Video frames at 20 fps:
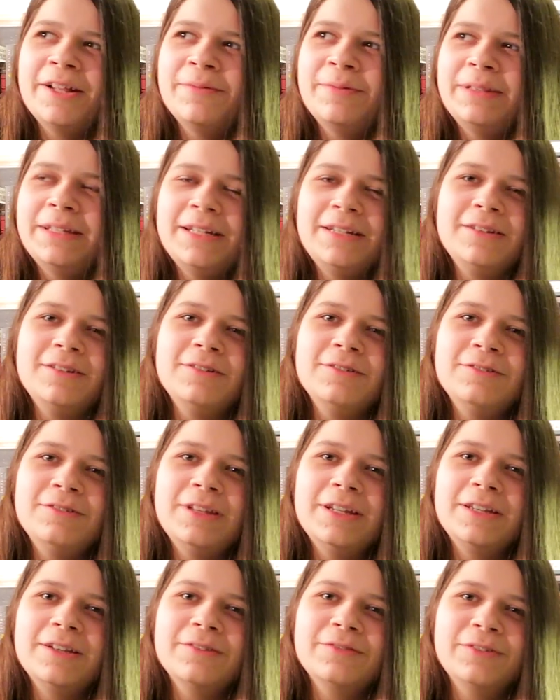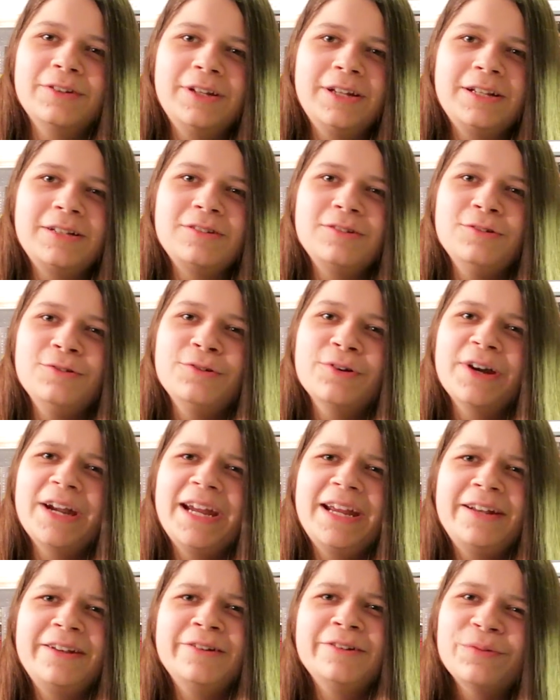and when they do, they go for like
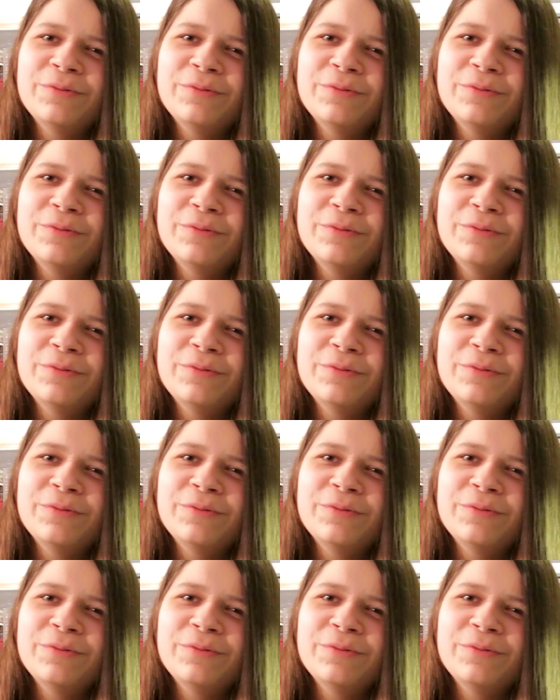$2,000.